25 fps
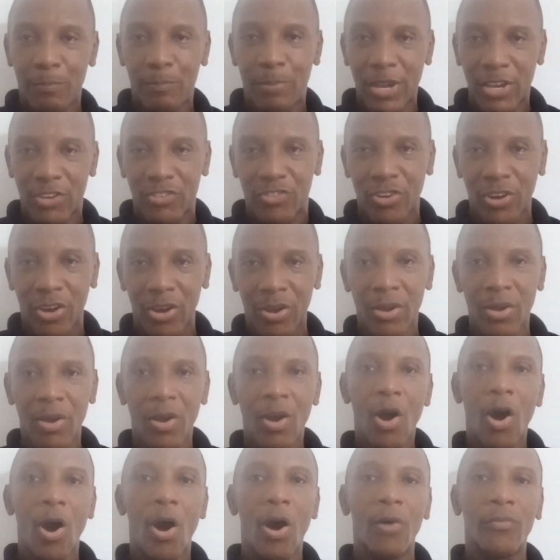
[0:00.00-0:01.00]
picture
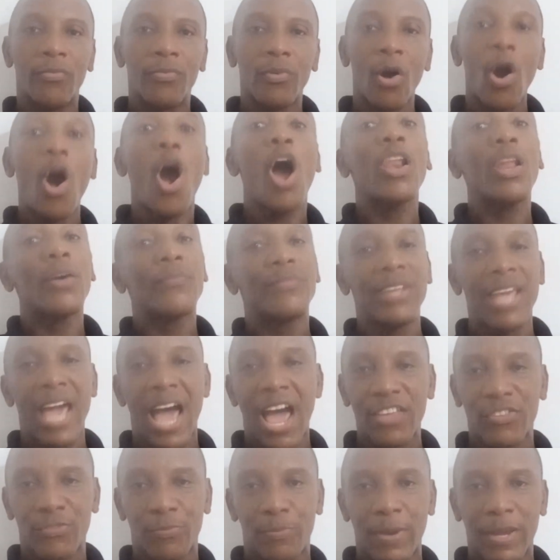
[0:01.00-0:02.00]
of all of the
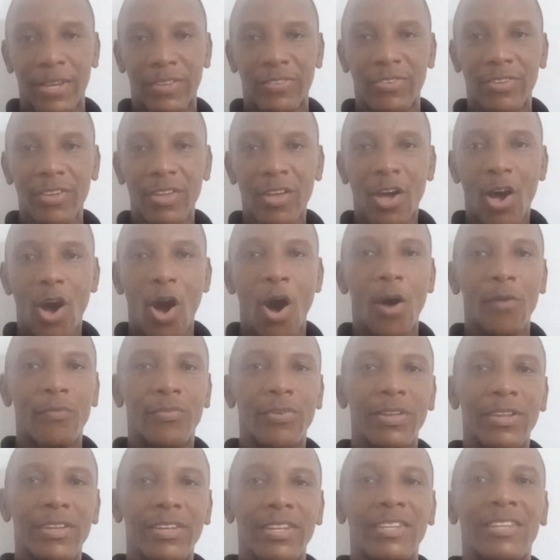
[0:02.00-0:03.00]
aspects
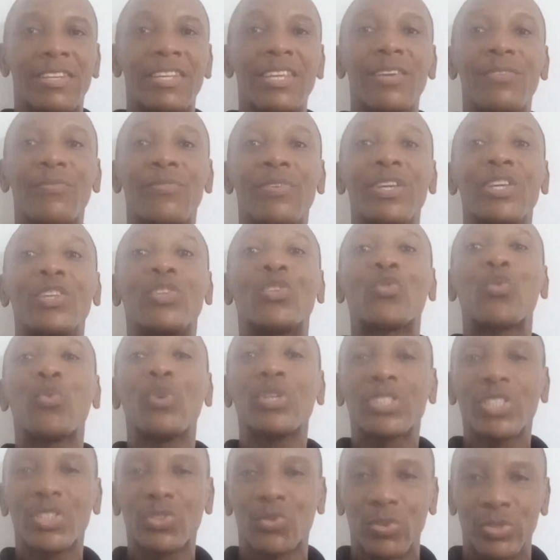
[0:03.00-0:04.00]
of the DV
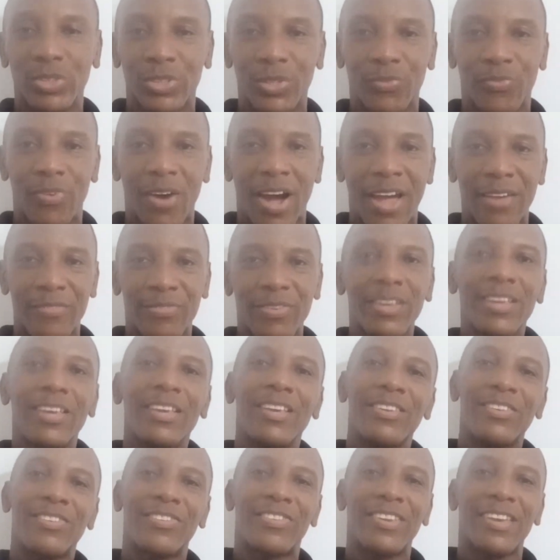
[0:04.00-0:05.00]
2025
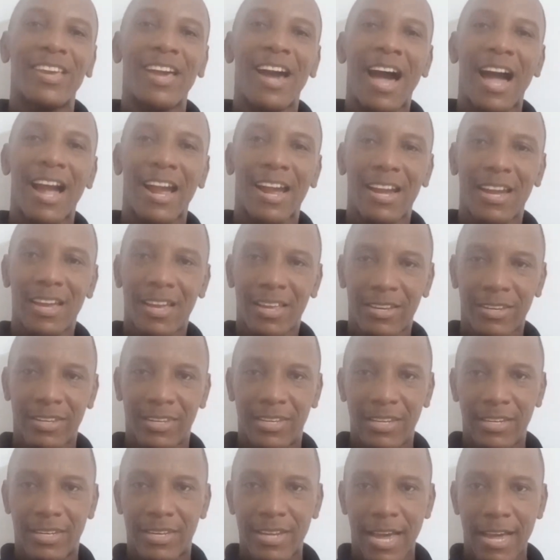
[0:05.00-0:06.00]
CEAC
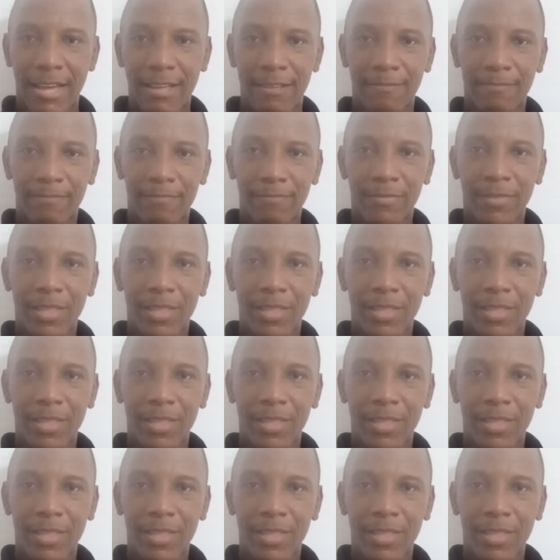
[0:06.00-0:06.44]
data.